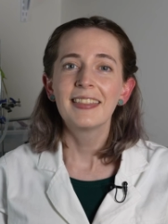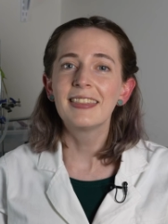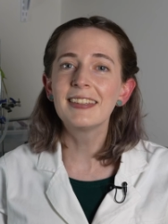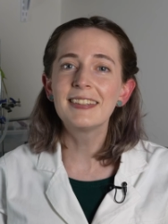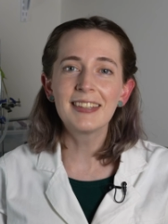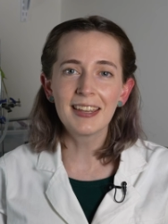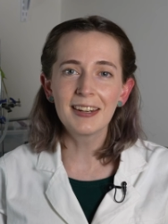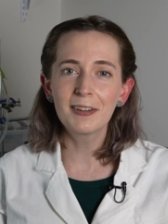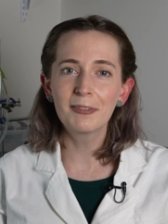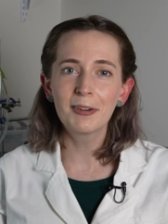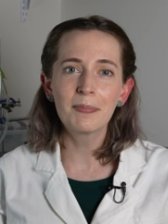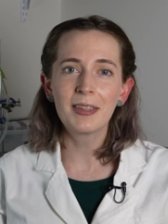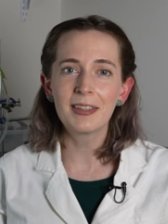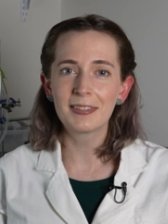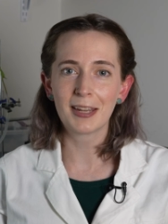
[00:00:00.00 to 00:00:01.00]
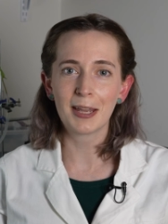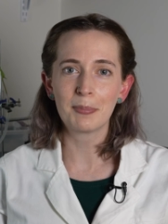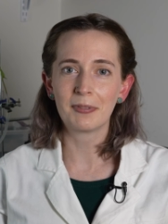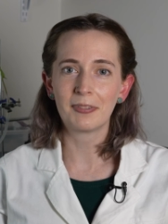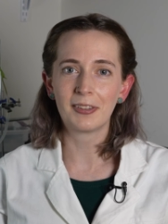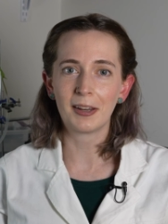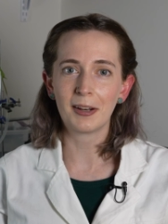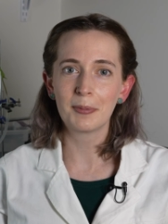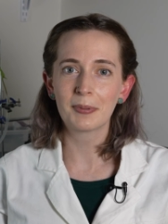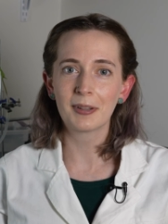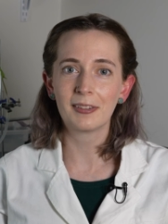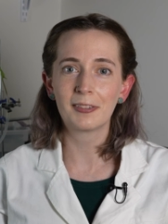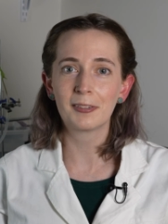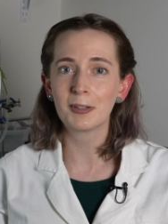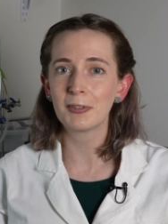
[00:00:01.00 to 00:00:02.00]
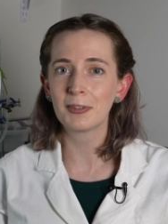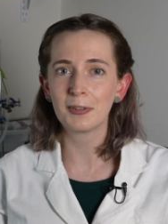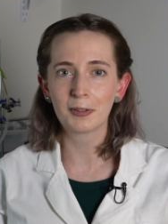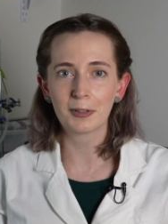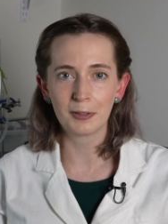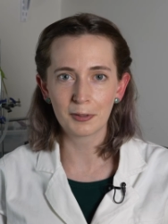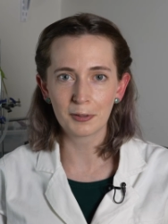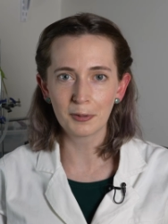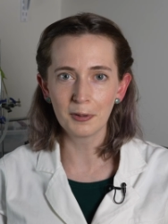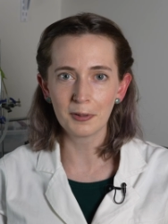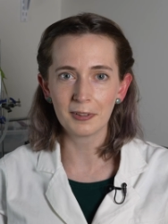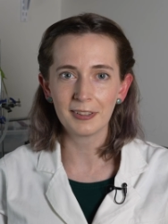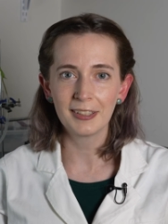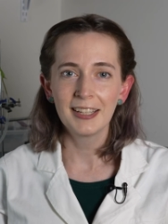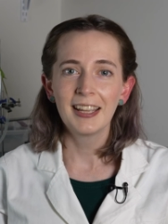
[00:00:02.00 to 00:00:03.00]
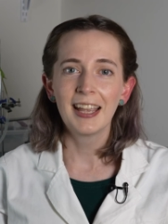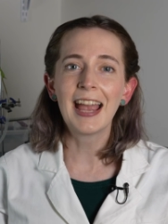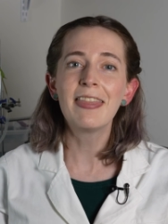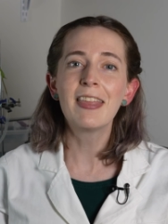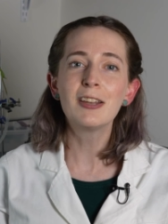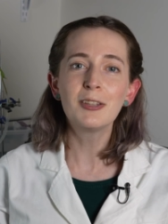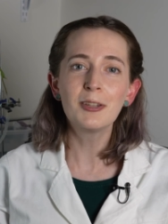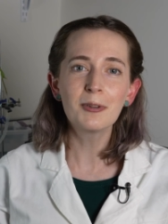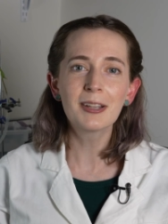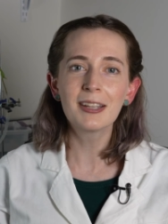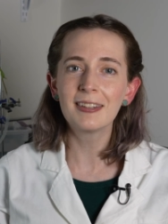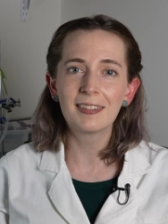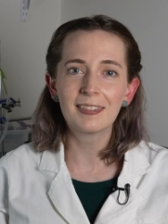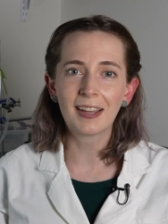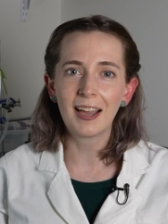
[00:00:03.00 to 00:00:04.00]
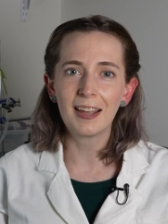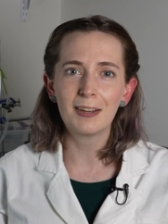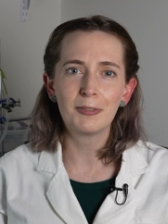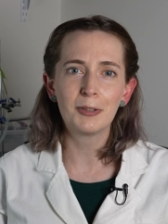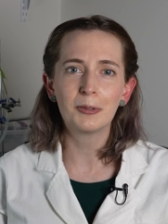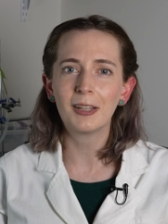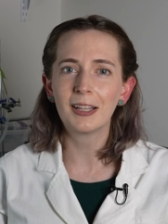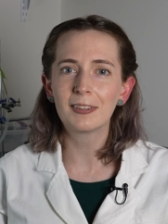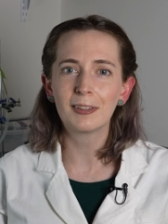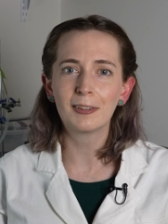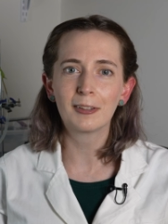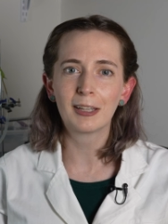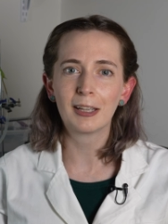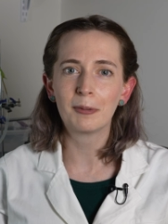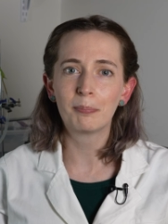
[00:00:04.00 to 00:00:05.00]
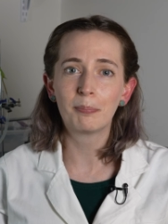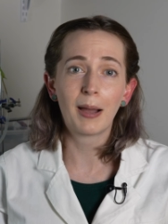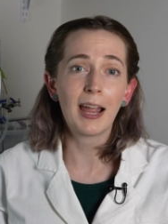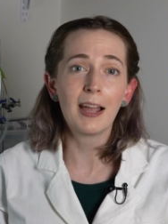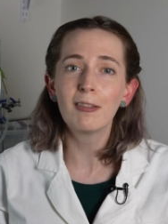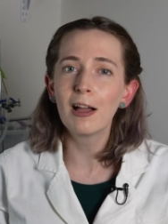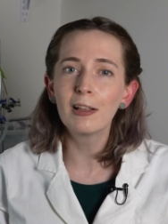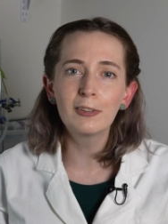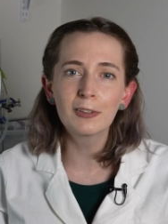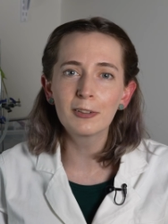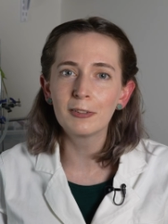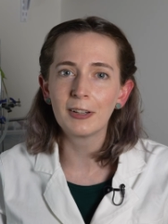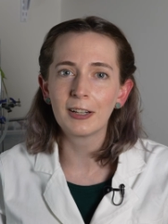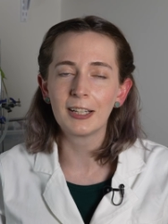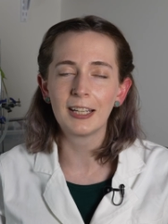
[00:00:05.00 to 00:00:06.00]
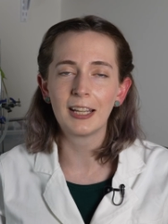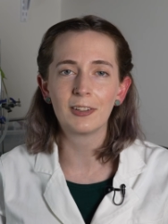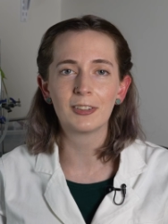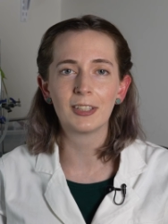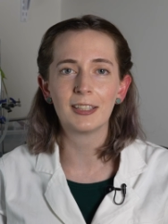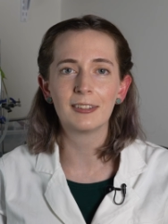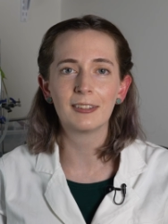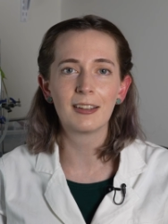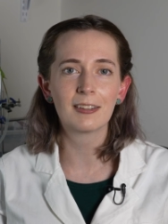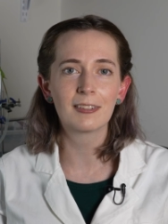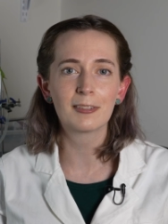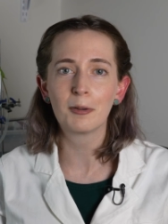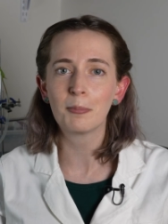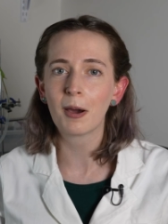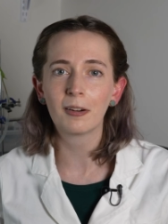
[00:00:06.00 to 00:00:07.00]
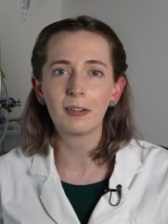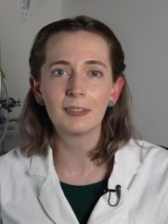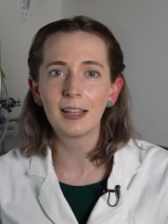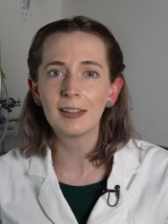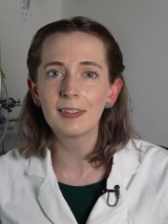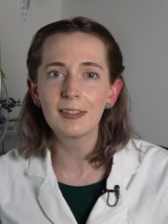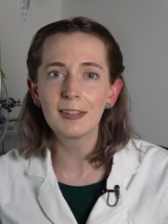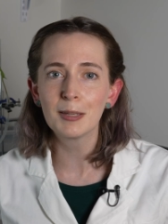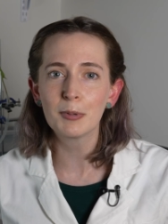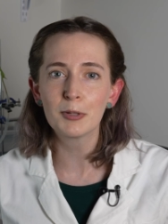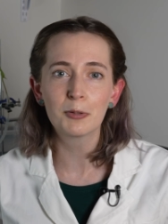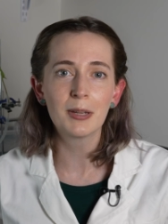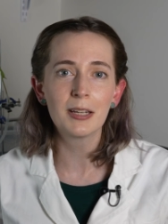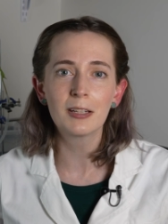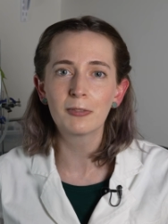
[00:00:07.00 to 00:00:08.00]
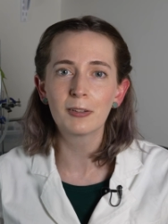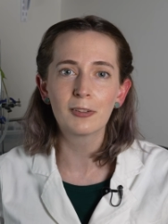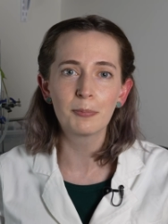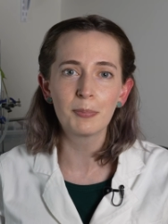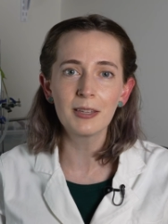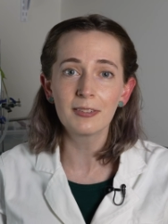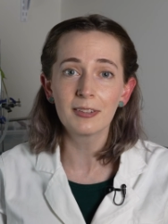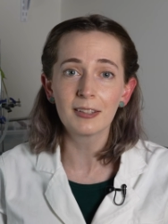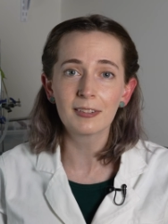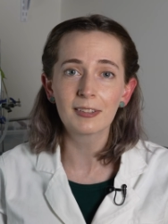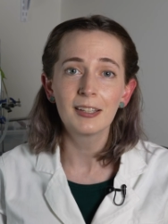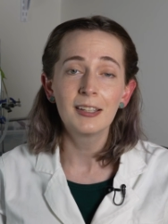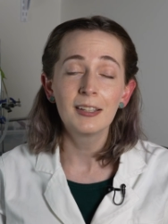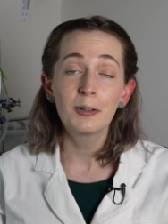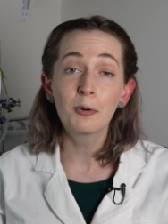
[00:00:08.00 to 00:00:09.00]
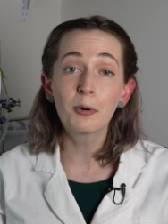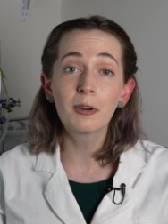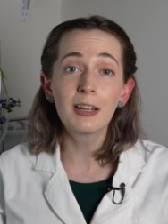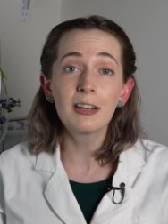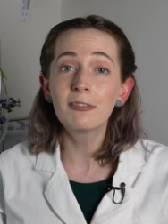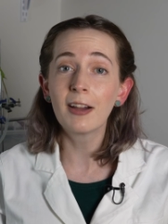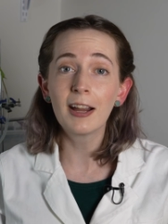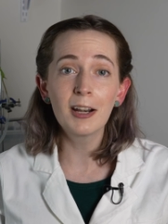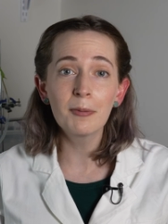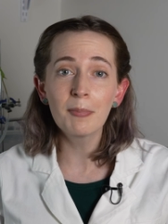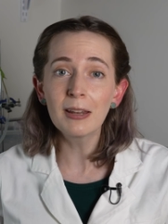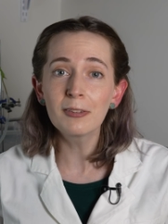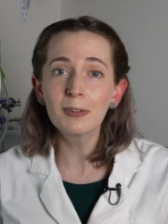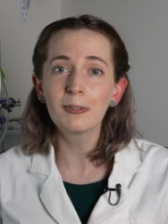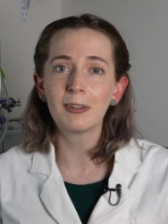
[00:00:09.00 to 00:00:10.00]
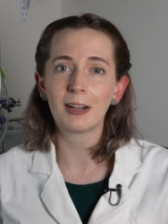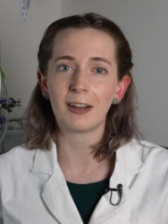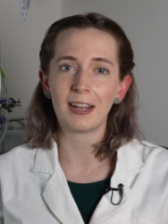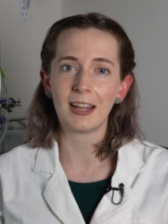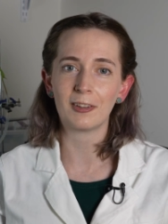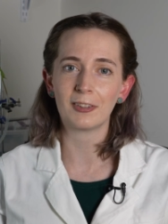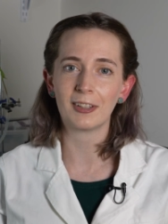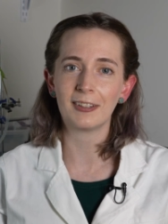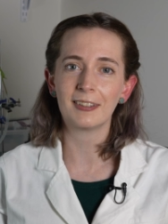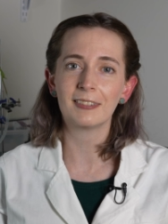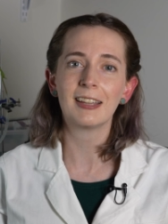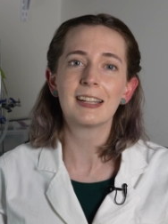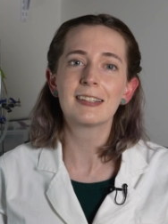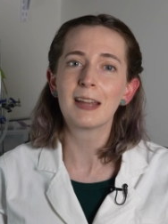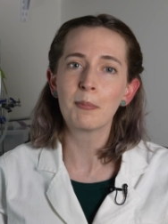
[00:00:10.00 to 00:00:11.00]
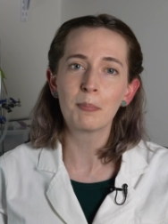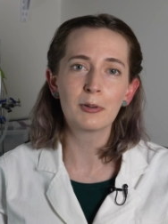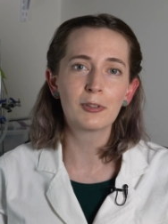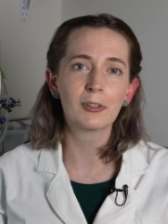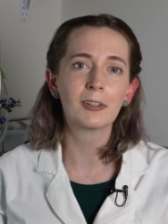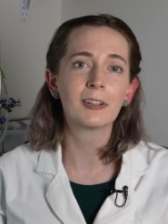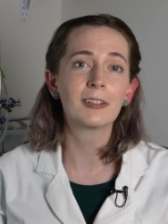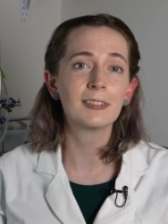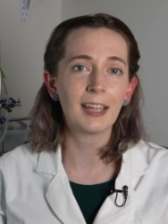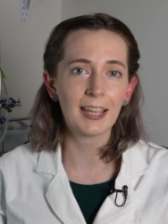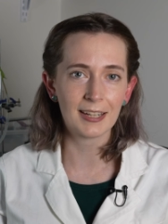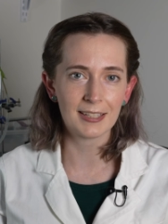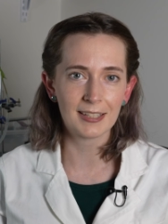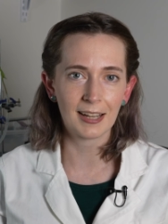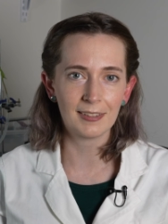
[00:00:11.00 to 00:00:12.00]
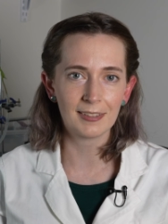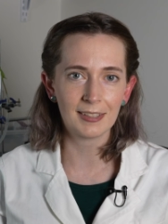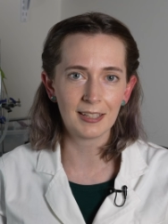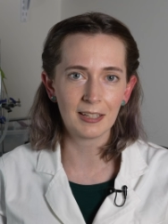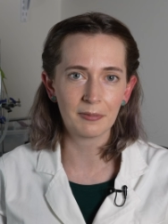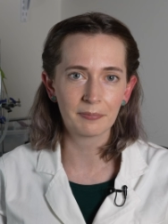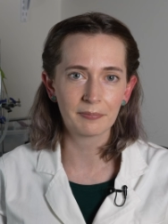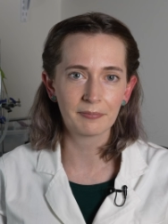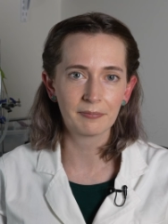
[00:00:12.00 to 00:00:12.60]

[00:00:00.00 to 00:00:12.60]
The data from this type of setup can serve as your control, and then you can decide if you'd like to look at biological variation, like stomatal density between different species, or environmental variation, like temperature or light intensity.